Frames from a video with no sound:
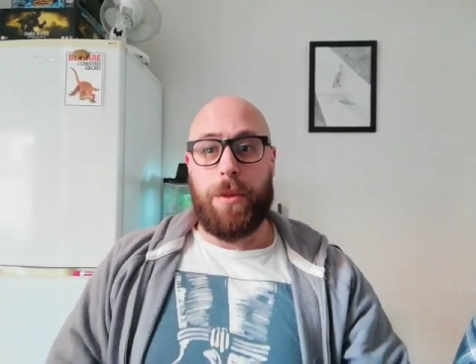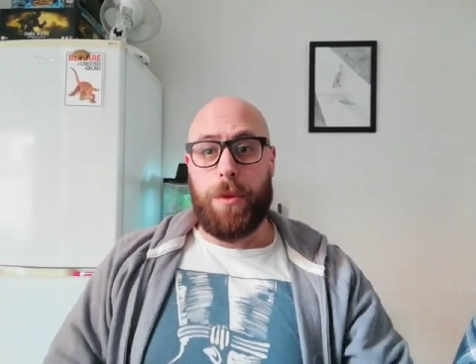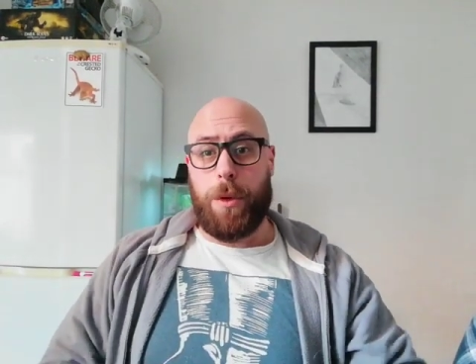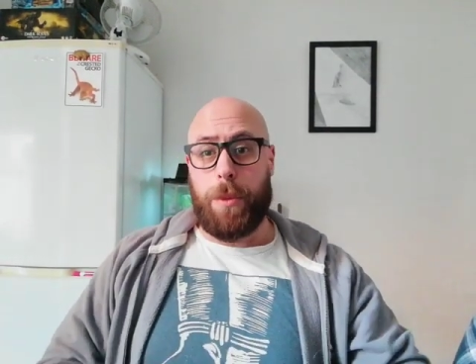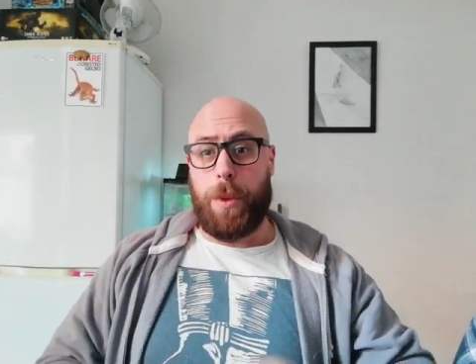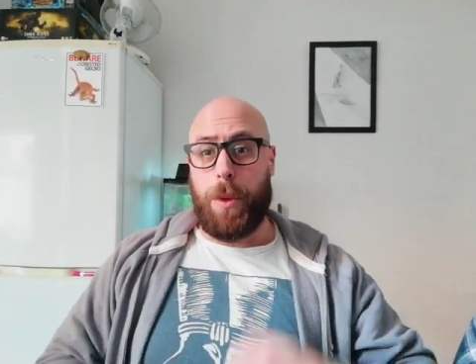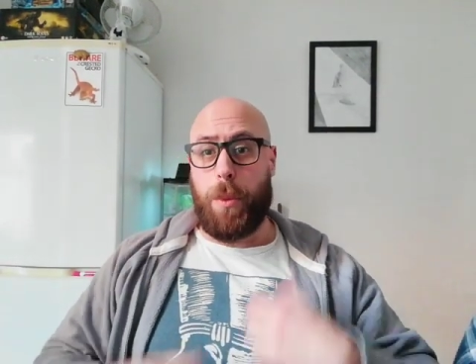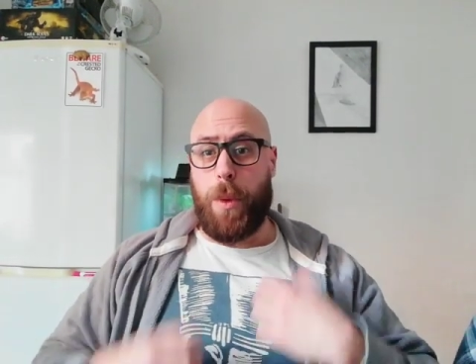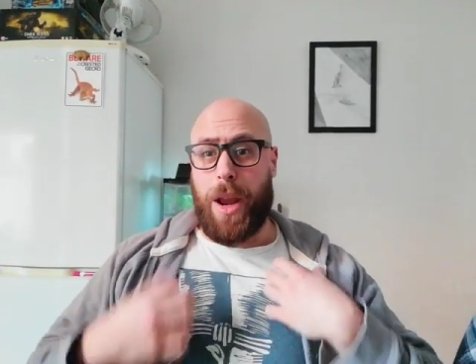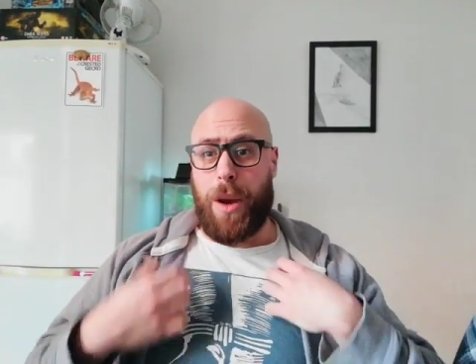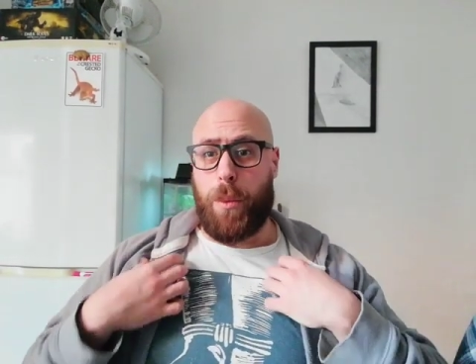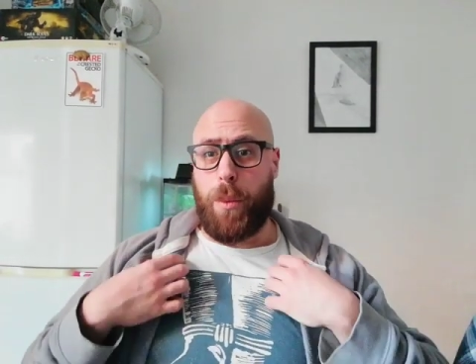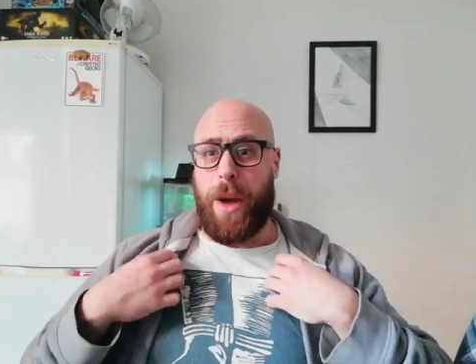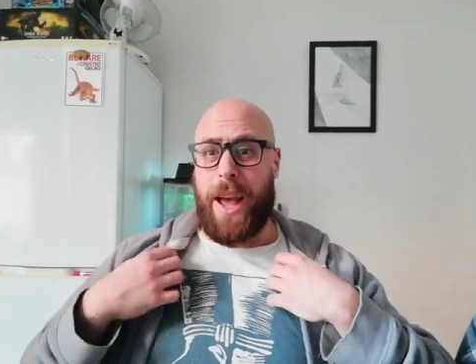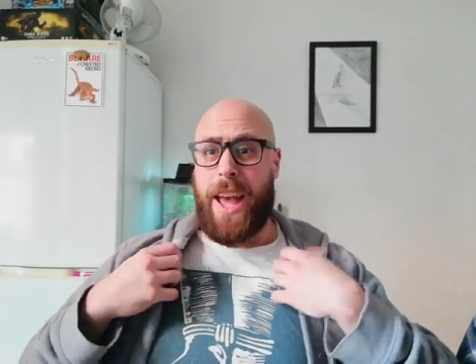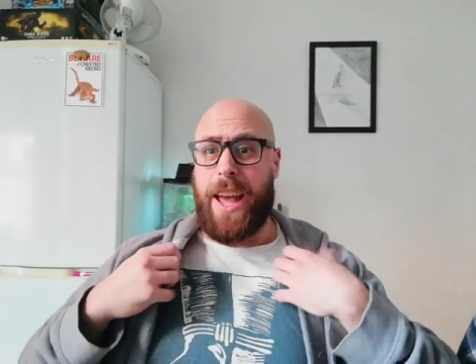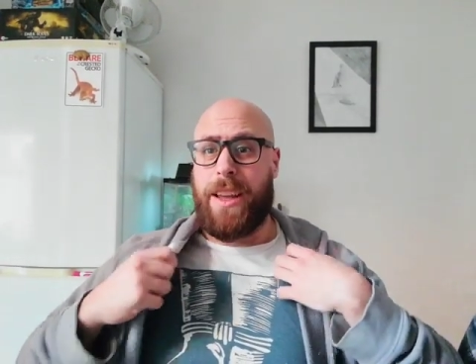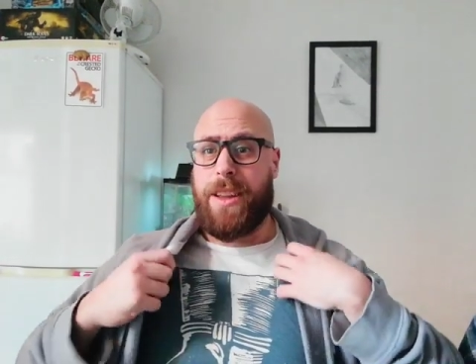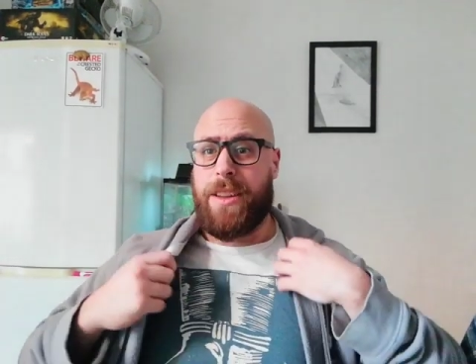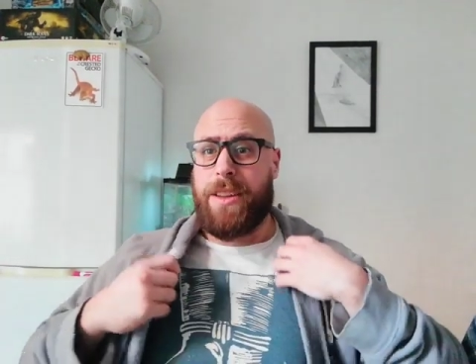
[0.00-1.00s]
will be well
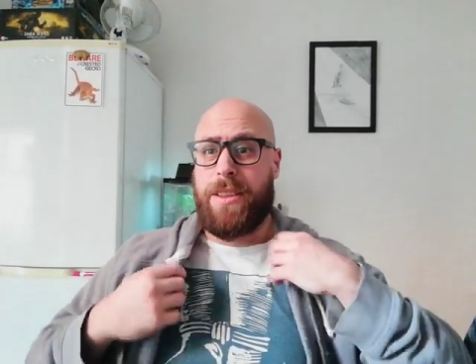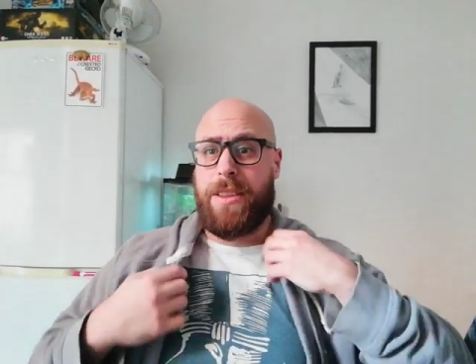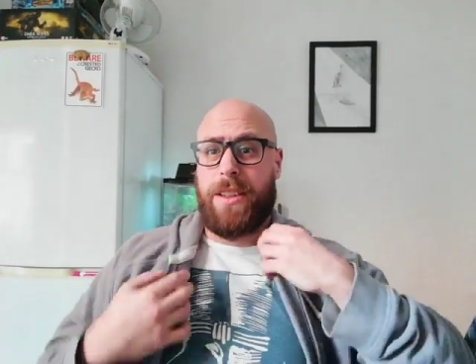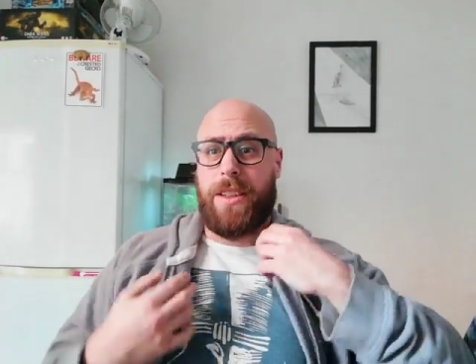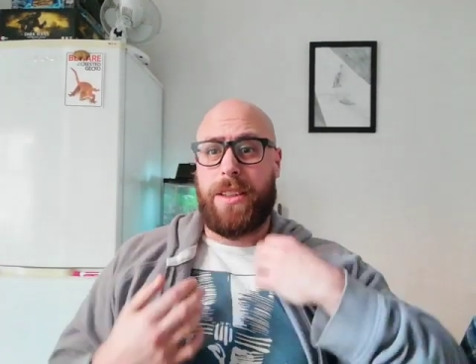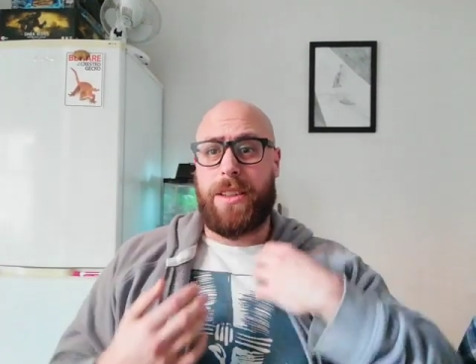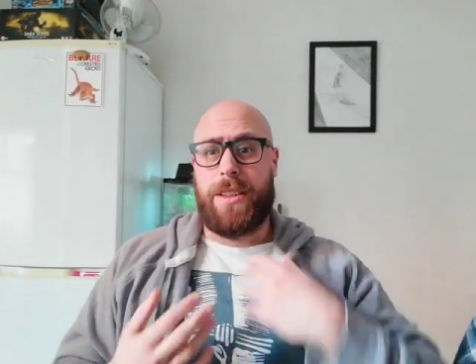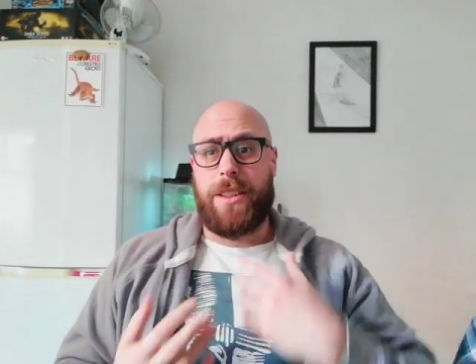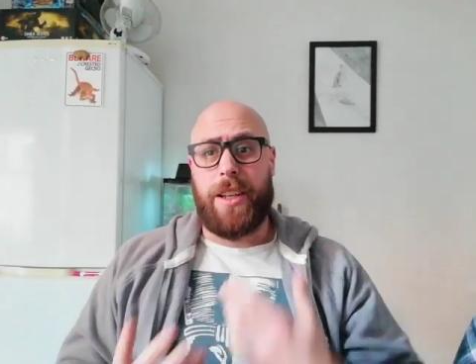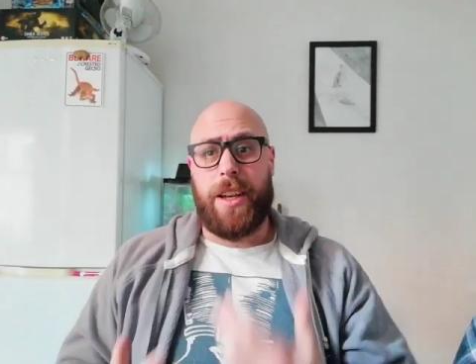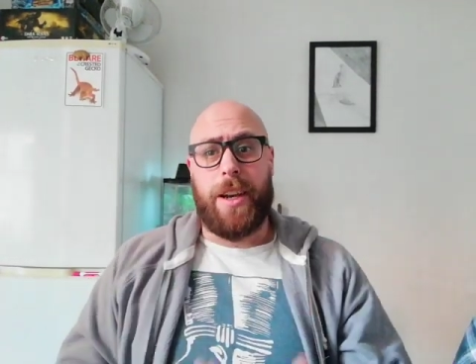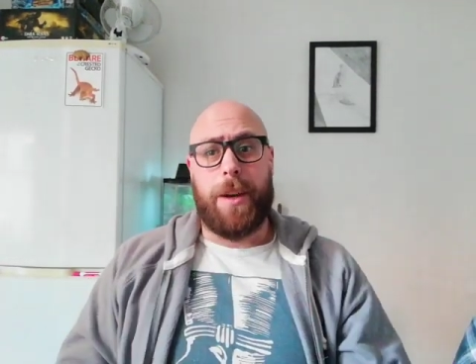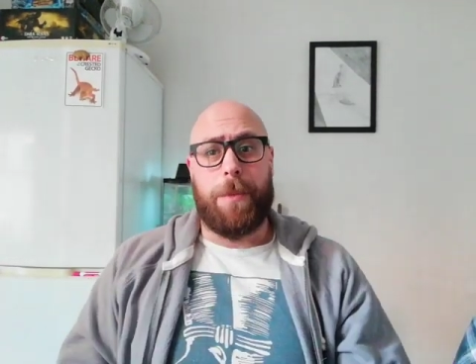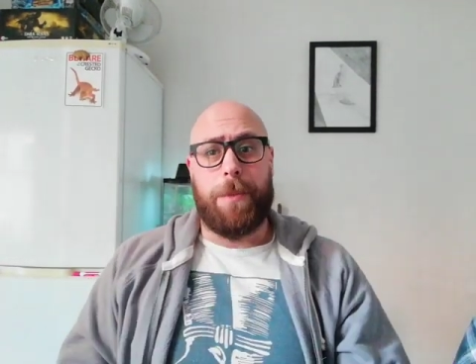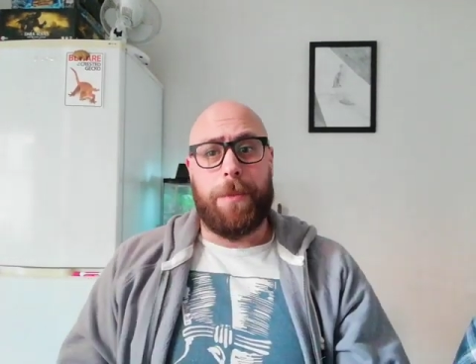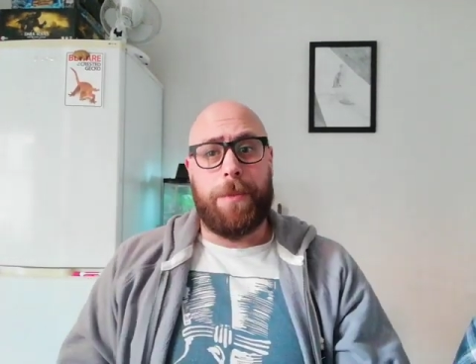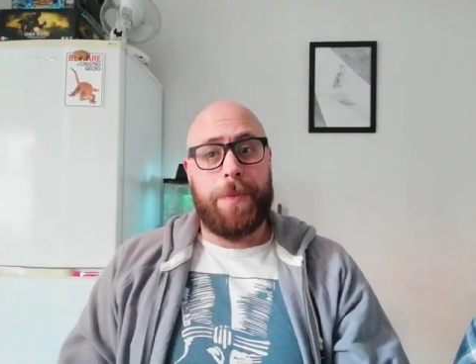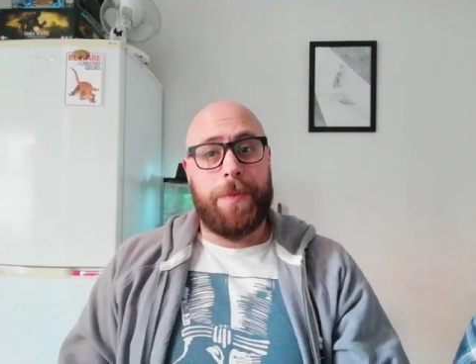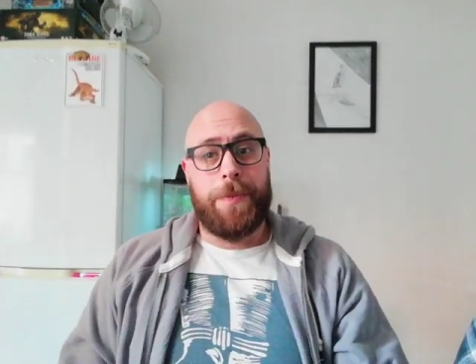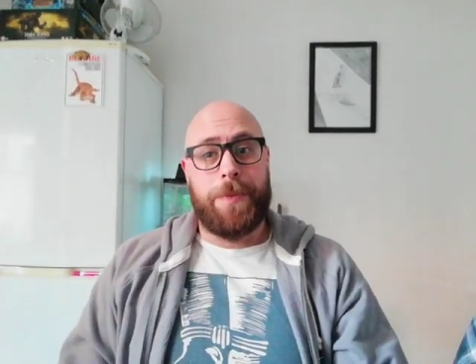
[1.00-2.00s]
aware that
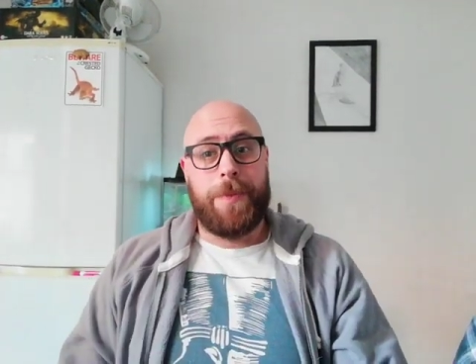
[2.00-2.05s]
I'm